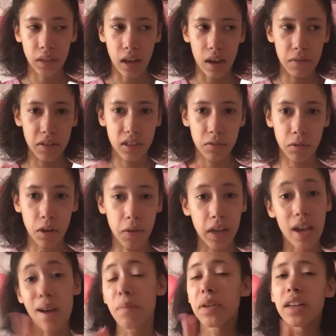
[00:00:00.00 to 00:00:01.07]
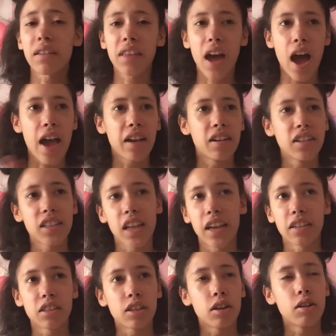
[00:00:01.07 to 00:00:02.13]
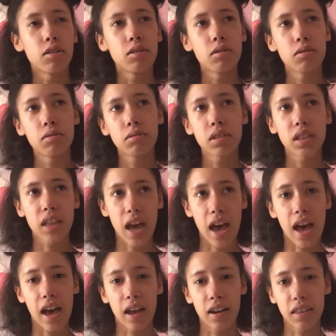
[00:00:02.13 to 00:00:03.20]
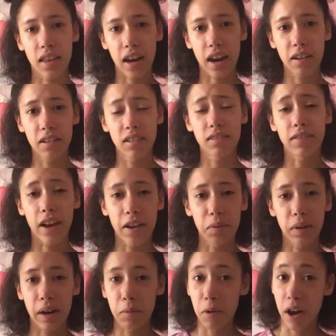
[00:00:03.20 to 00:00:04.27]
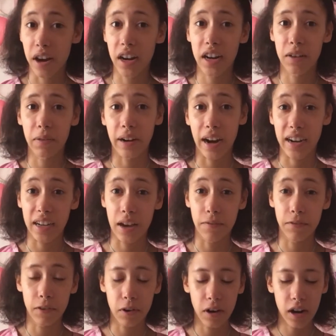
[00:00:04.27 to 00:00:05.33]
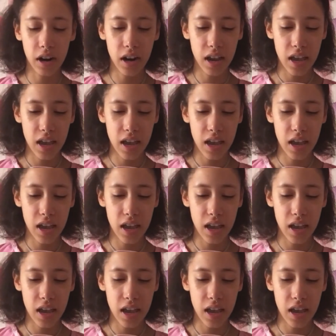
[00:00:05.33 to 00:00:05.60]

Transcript: I was going up and down the aisles like so sad that I couldn't find what I wanted and what I'd come for.